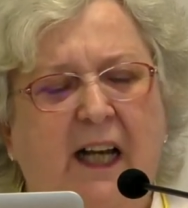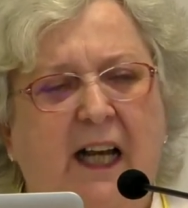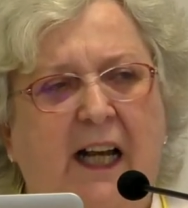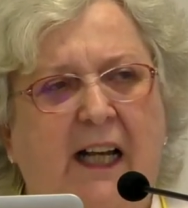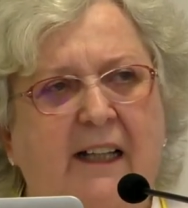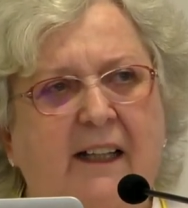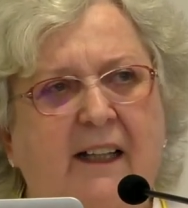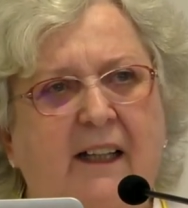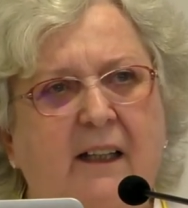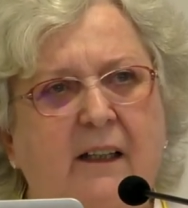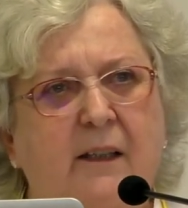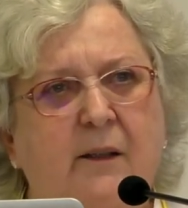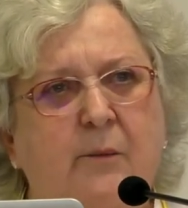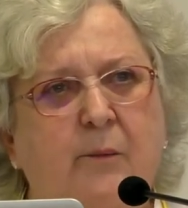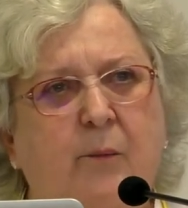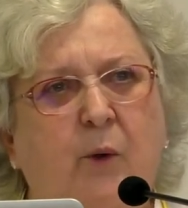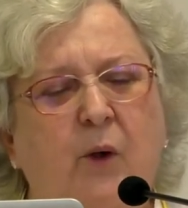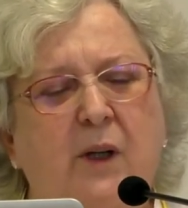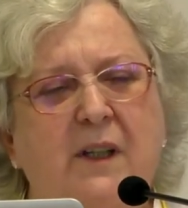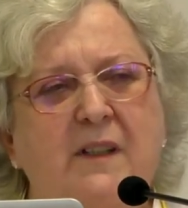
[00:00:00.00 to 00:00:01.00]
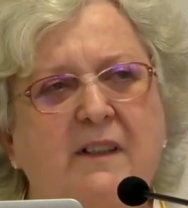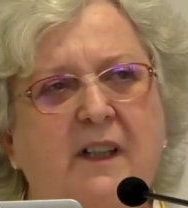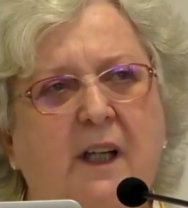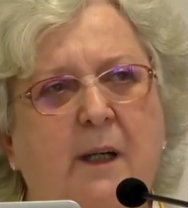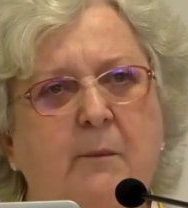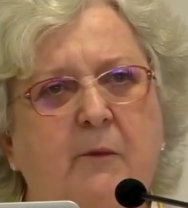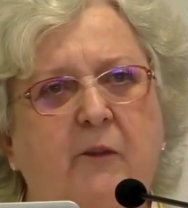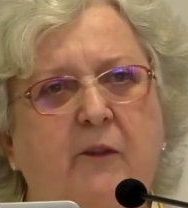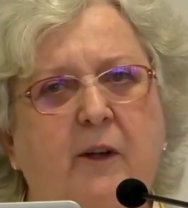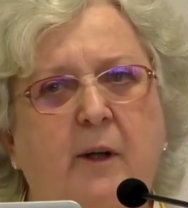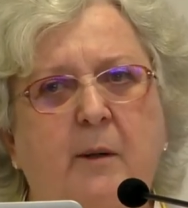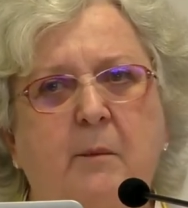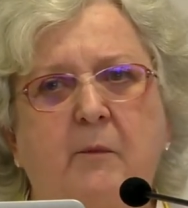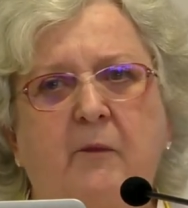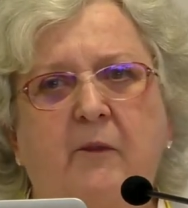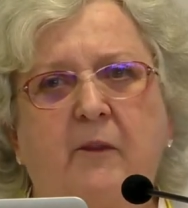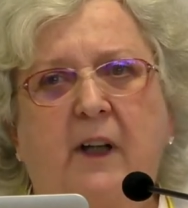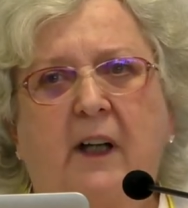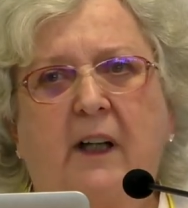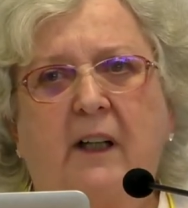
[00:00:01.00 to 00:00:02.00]
And the boys come
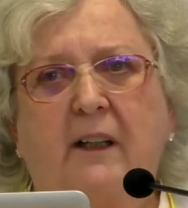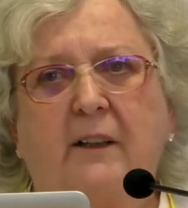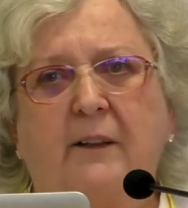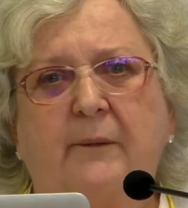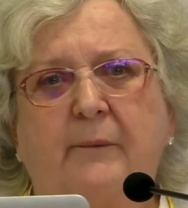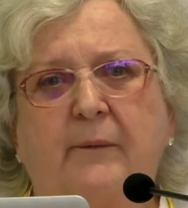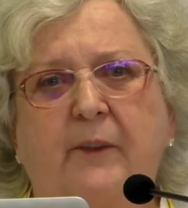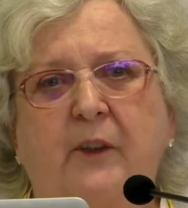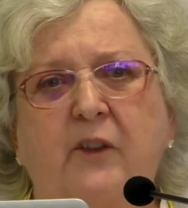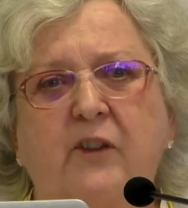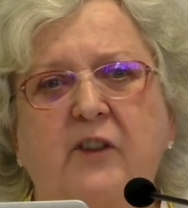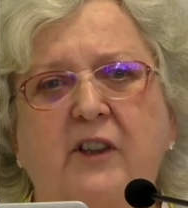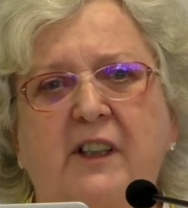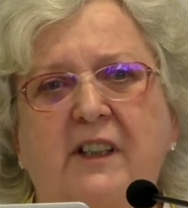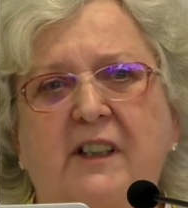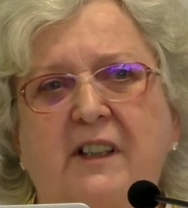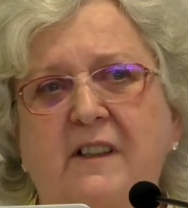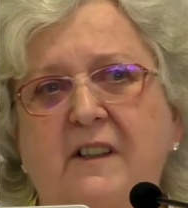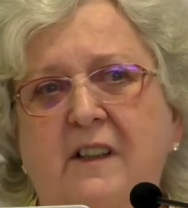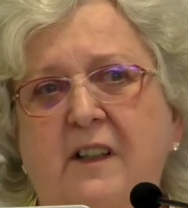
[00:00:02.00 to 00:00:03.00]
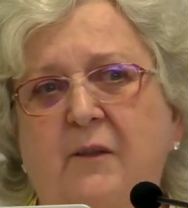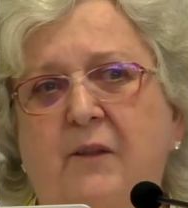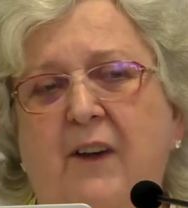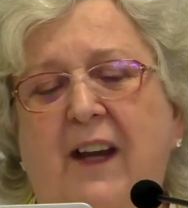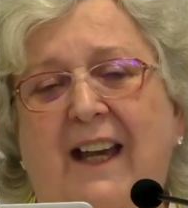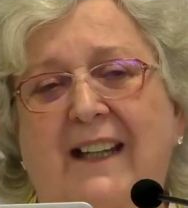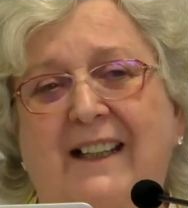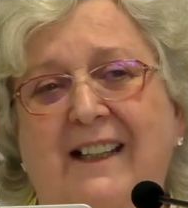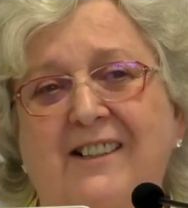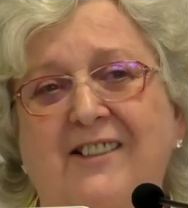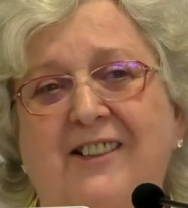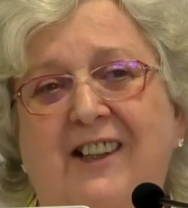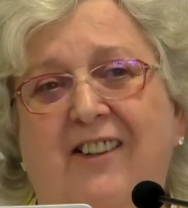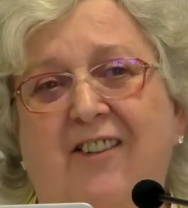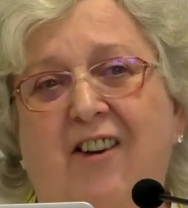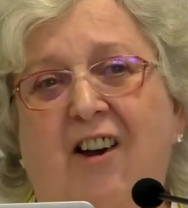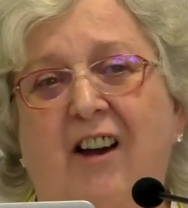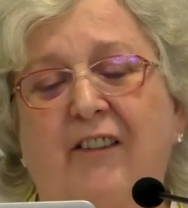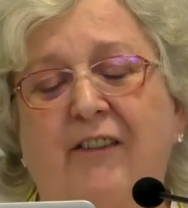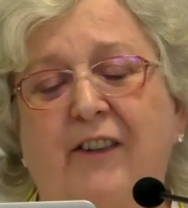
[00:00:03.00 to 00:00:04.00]
from usually disadvantaged and
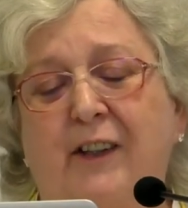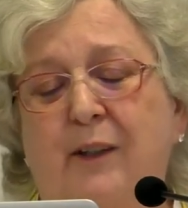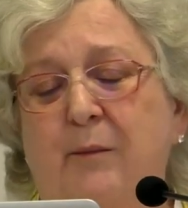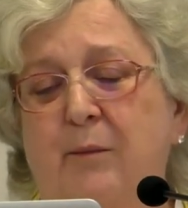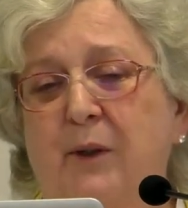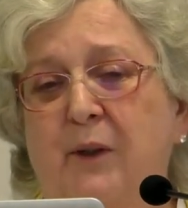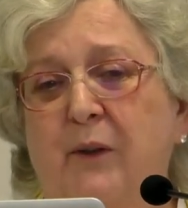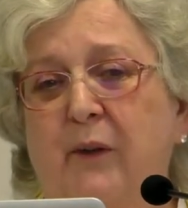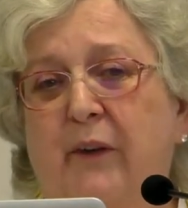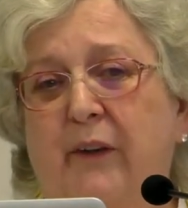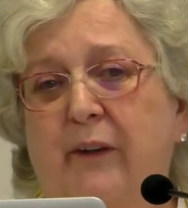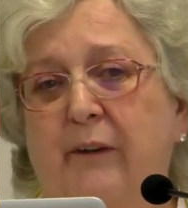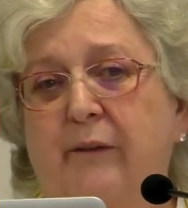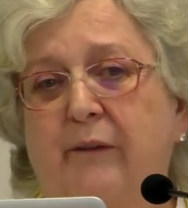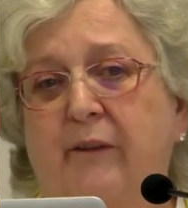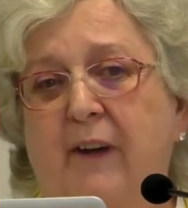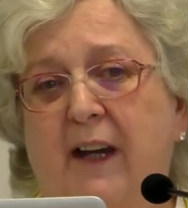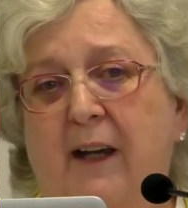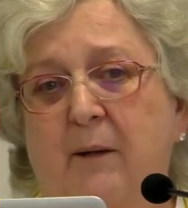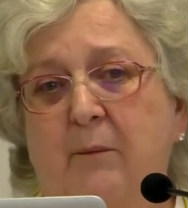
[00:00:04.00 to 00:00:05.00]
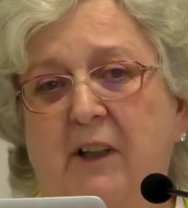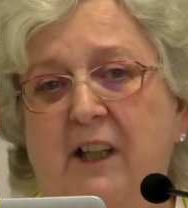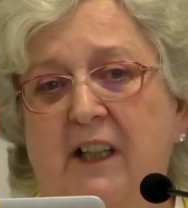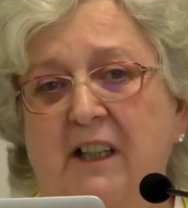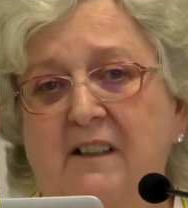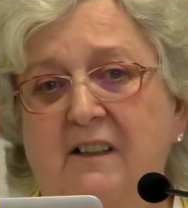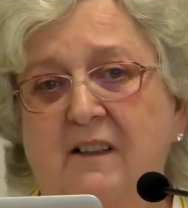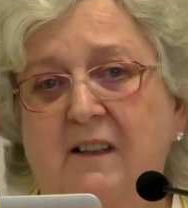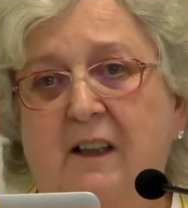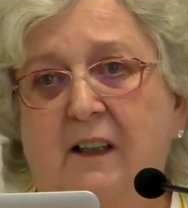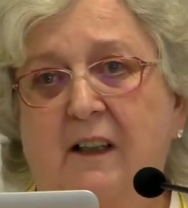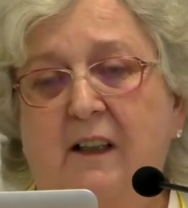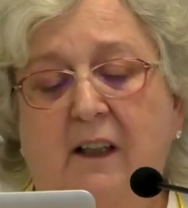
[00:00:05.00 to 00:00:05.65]
often abusive families.